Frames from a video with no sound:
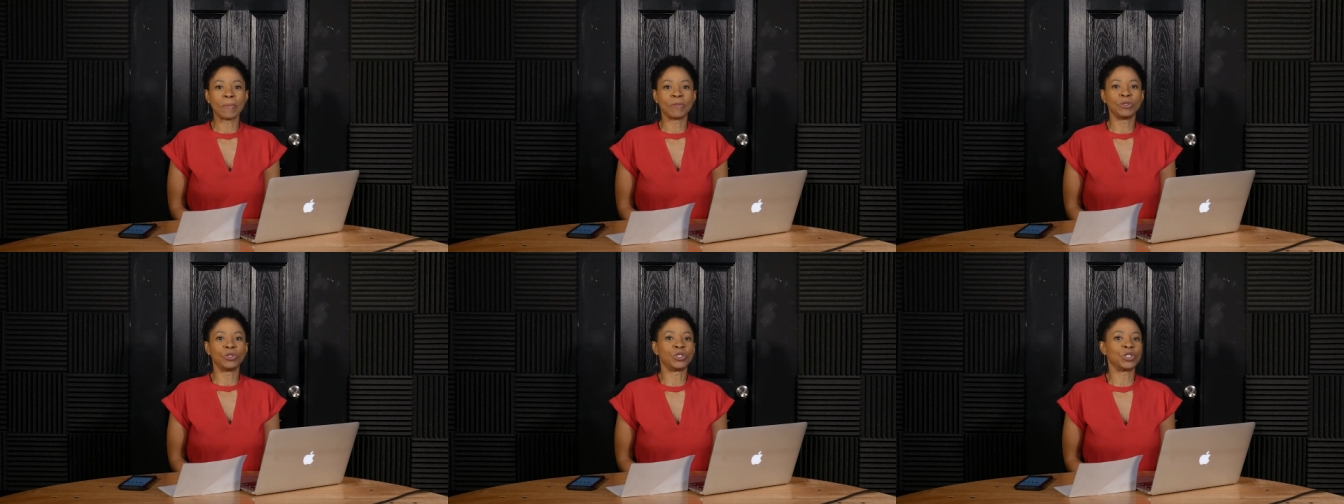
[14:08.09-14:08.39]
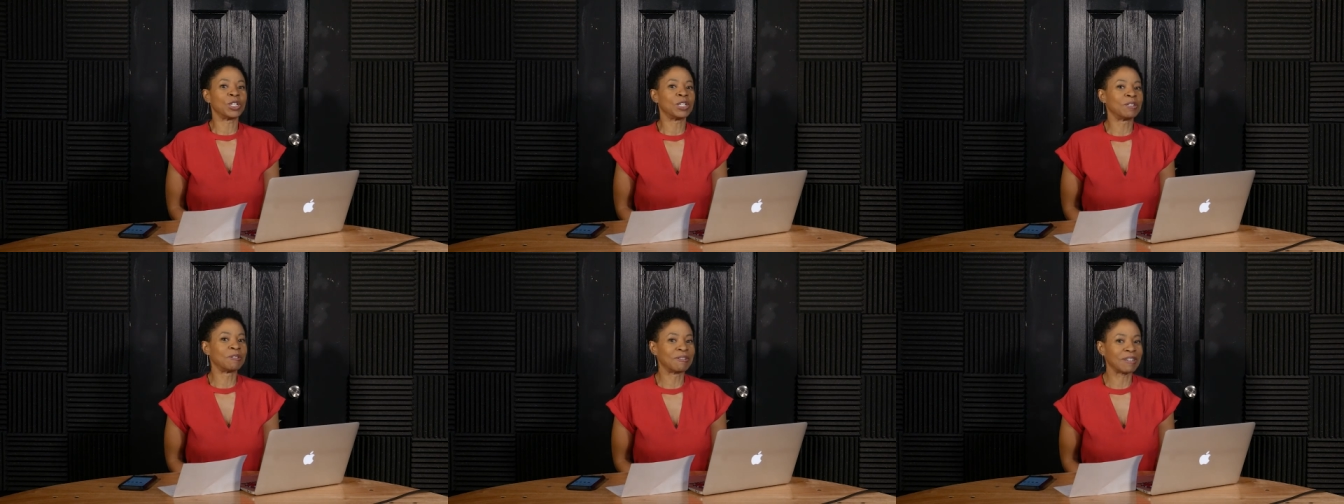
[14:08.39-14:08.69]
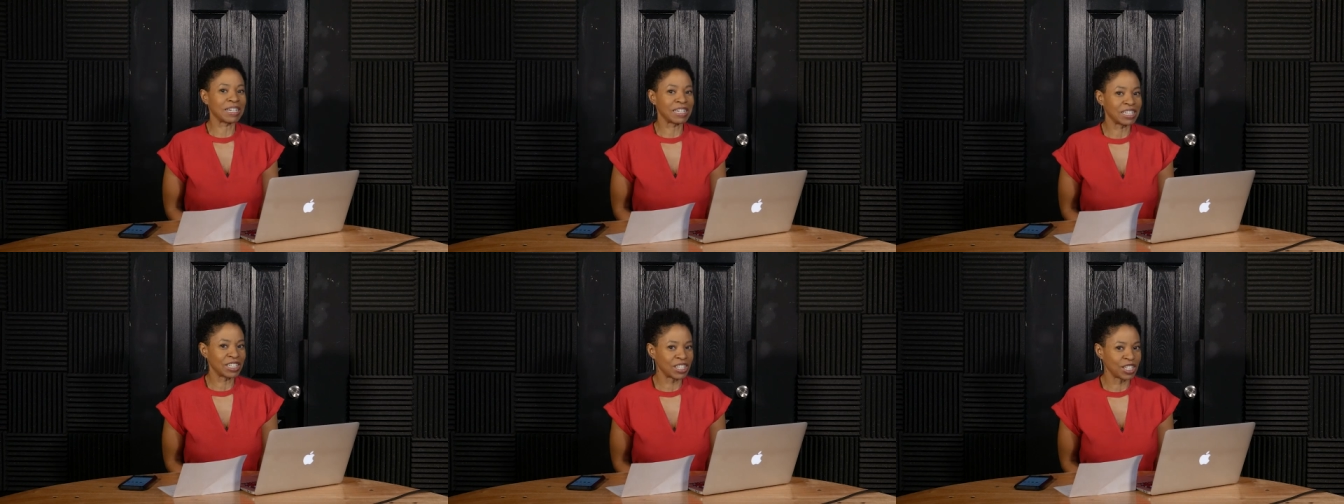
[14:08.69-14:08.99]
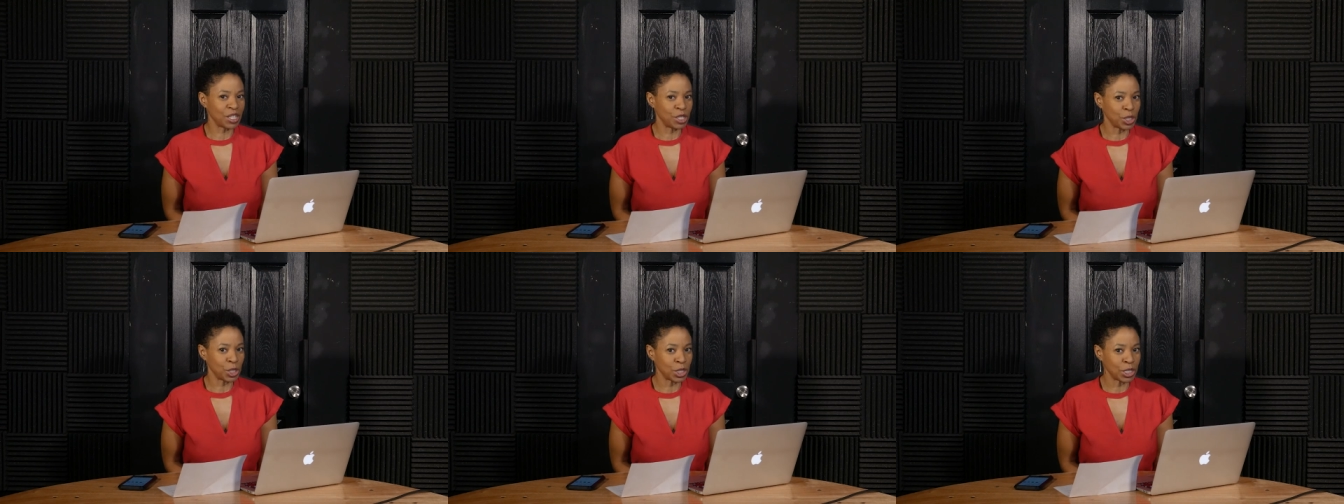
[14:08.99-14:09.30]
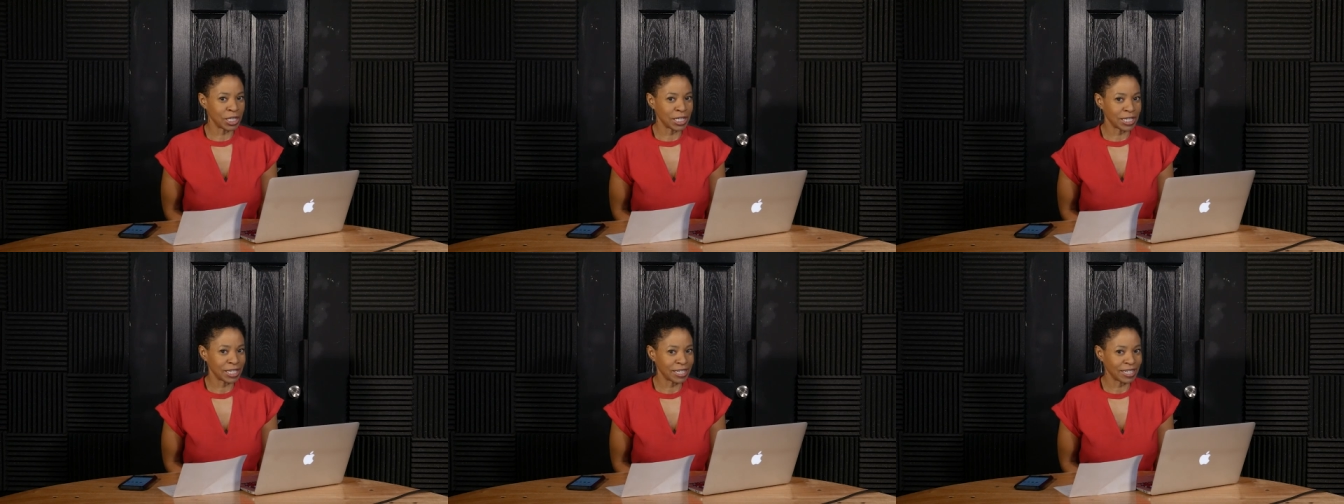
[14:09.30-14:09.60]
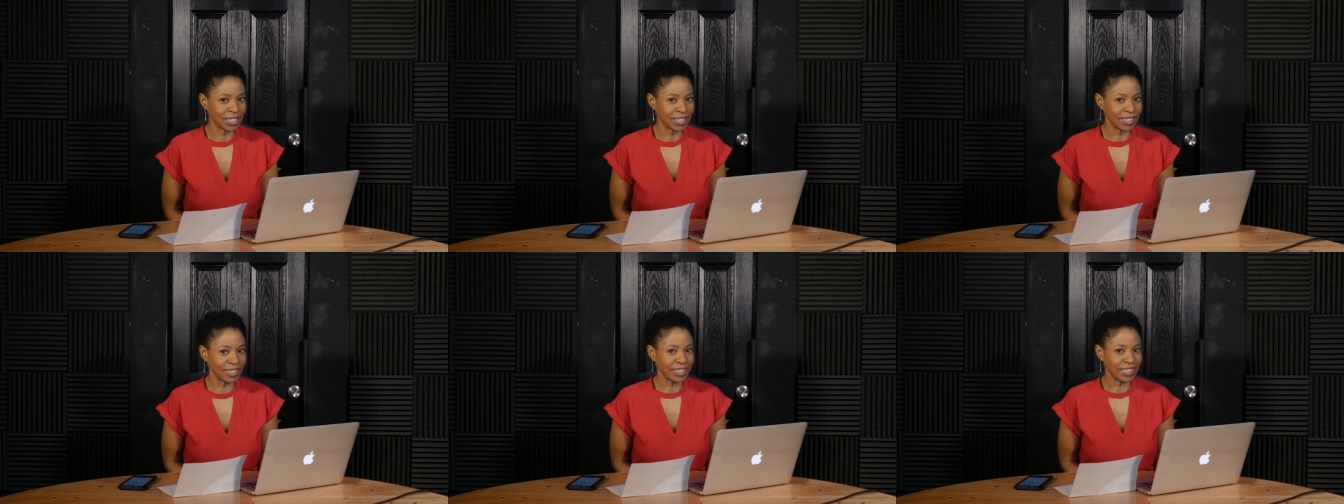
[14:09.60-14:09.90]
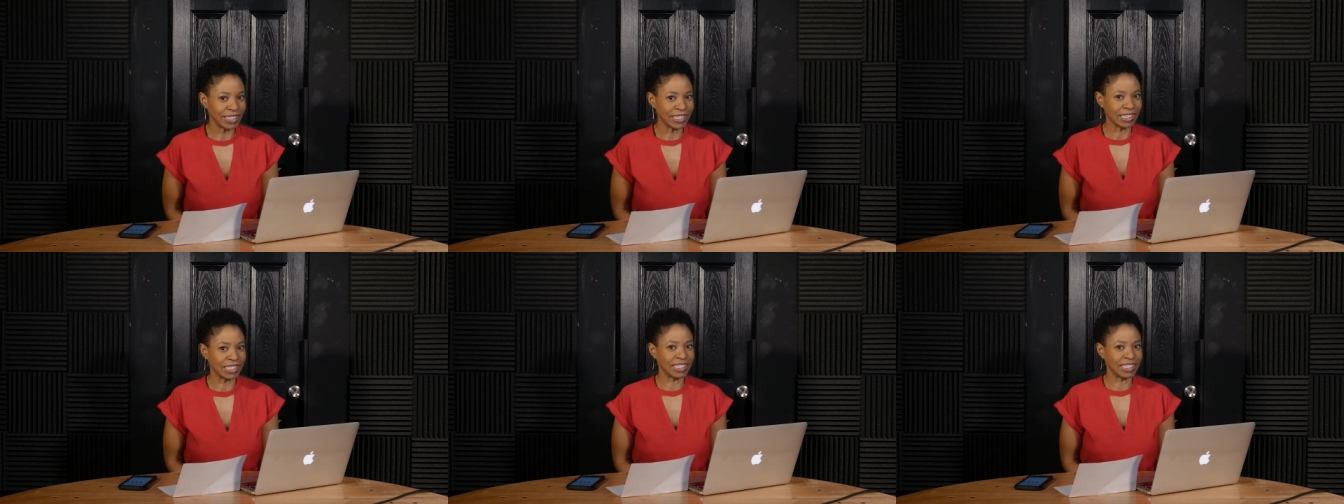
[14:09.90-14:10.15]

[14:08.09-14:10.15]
Generation Z,